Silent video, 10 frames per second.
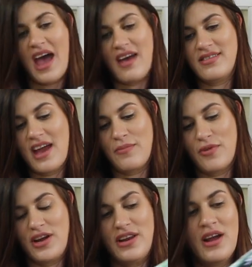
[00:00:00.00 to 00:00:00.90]
Aztec
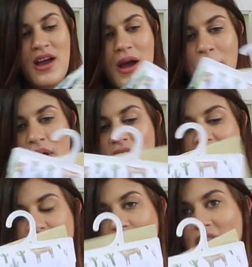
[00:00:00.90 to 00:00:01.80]
print. But
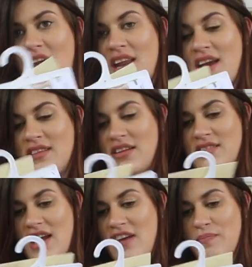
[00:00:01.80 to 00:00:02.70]
this was a nice little
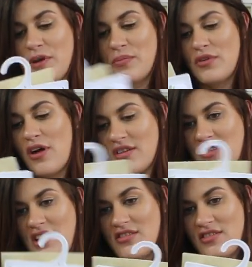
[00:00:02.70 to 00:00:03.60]
set of burp cloths.
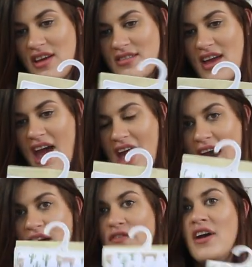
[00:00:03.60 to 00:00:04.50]
These are nice to
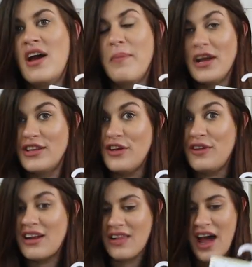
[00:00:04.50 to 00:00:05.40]
have. Apparently you
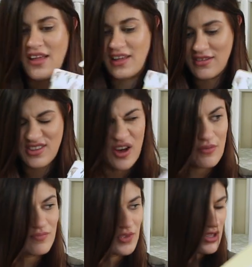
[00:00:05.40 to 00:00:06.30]
need a lot of these, so
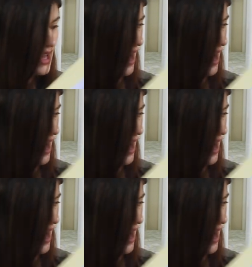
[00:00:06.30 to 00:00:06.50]
good to